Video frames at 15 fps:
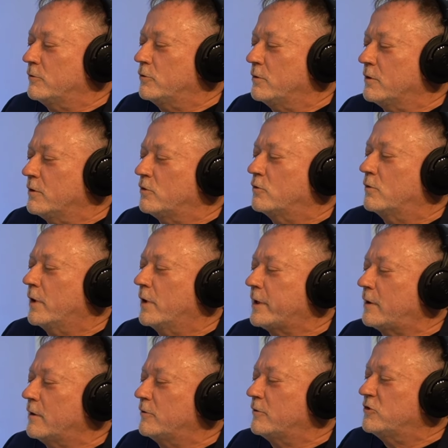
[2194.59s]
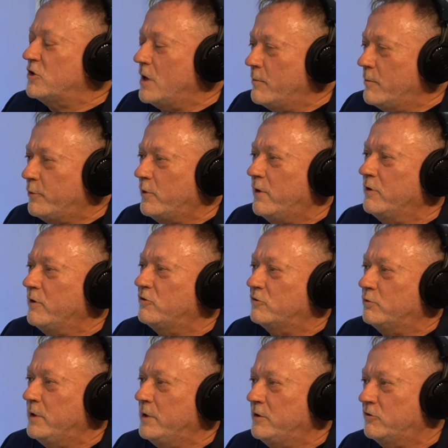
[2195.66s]
to this like temporary
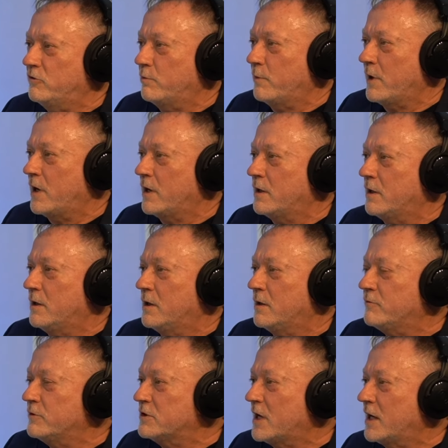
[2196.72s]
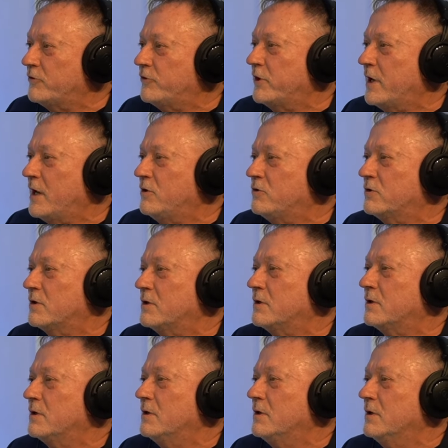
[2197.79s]
sweet spot of intoxication,
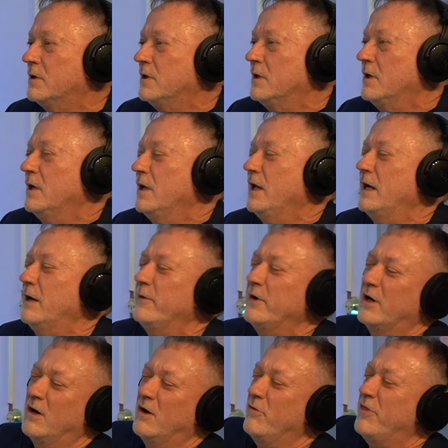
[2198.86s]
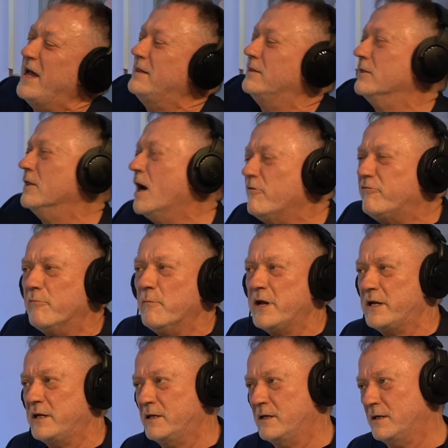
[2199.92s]
and I would go, oh, they love
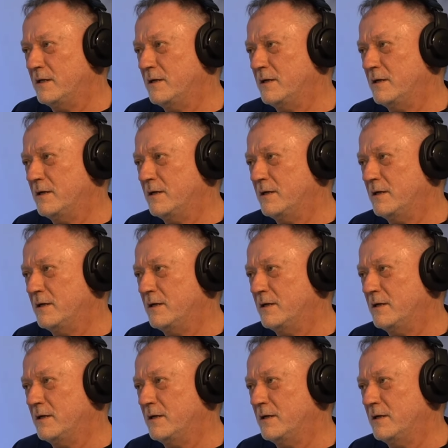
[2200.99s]
me.